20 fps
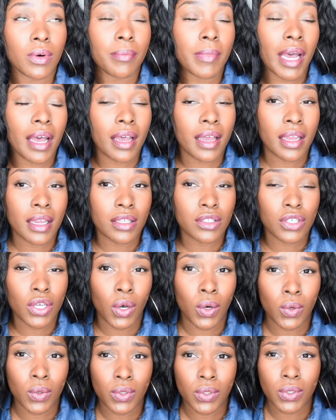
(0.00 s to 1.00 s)
My
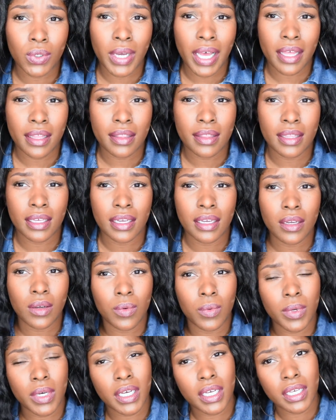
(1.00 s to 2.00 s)
total, I
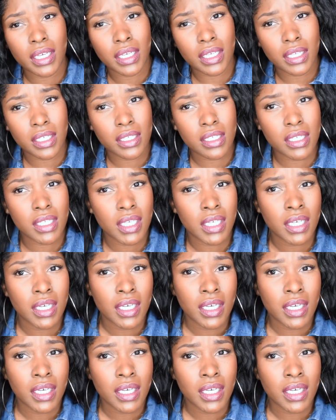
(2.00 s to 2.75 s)
think, was,